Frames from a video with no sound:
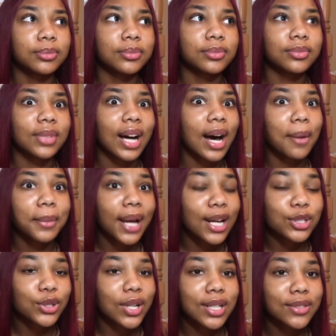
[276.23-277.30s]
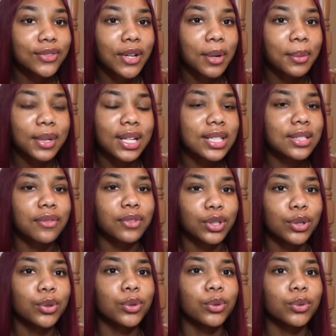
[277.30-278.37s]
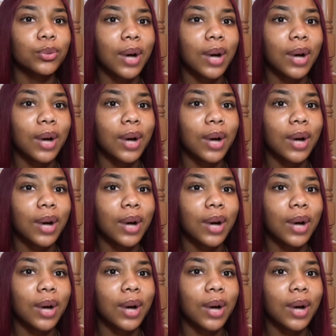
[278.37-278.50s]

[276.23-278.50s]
I'm not transferring because of you.